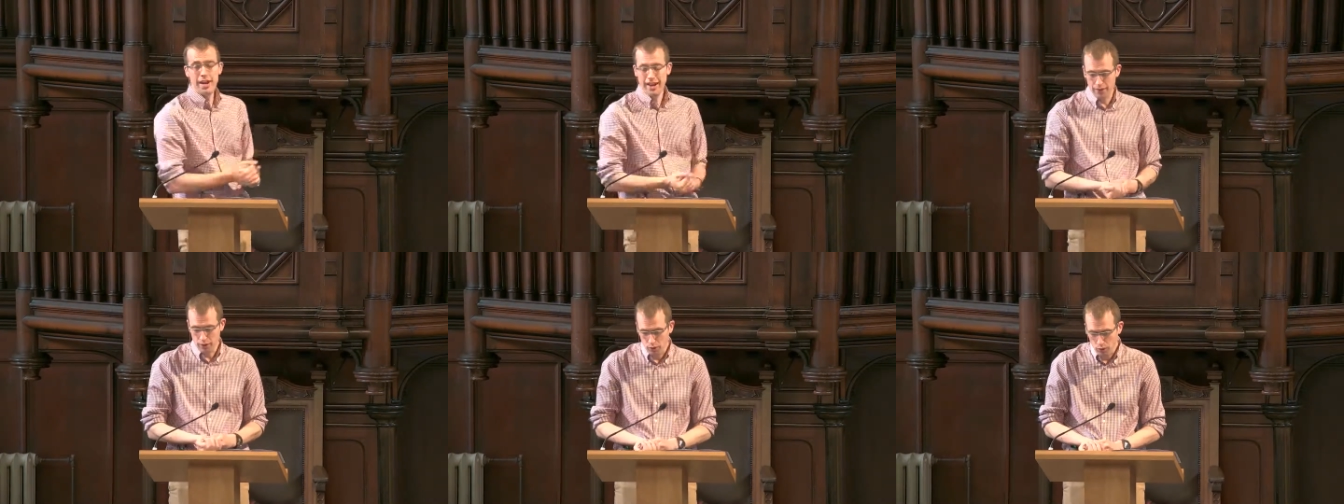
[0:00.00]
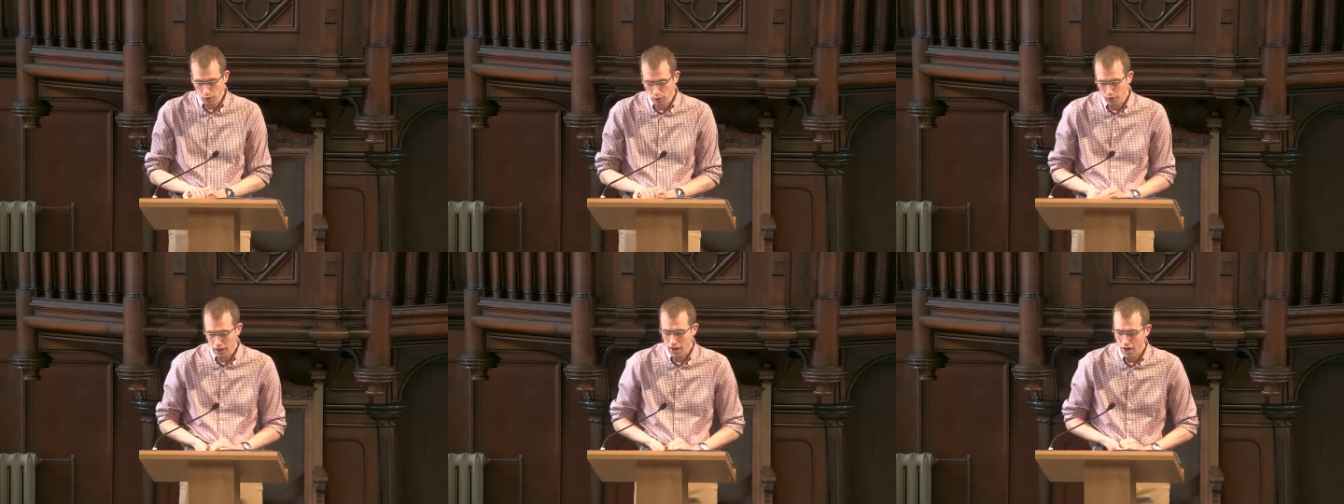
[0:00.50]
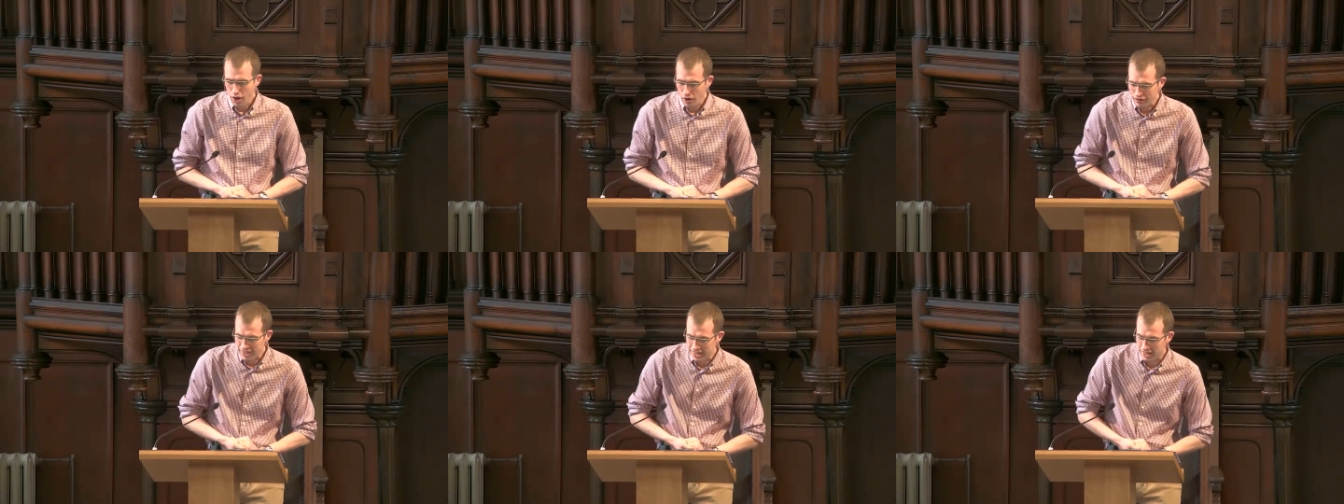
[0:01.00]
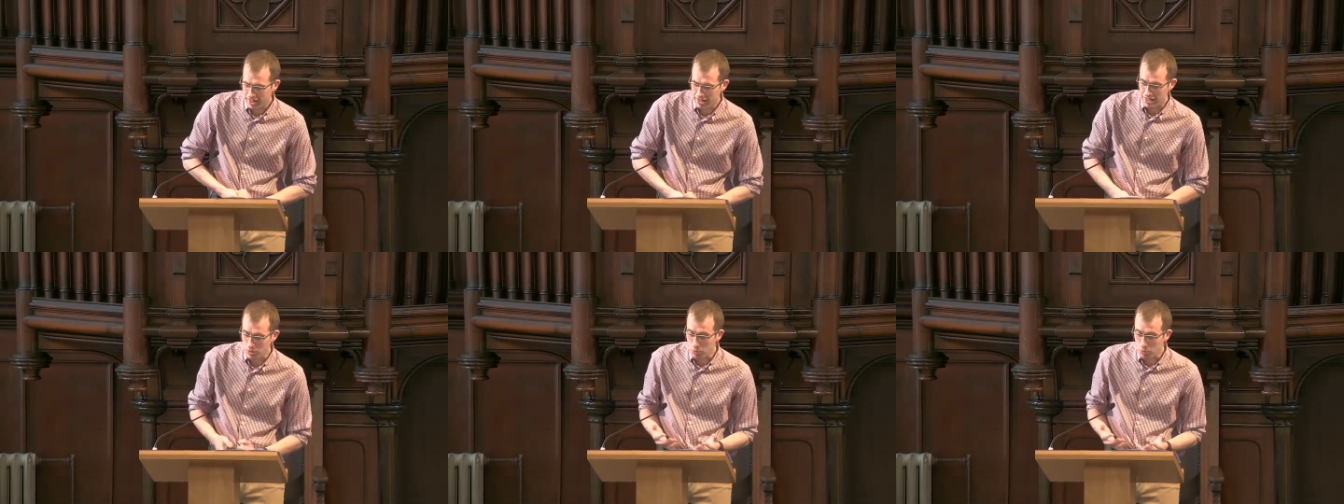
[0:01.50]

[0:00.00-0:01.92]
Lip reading: and the whole of eternity.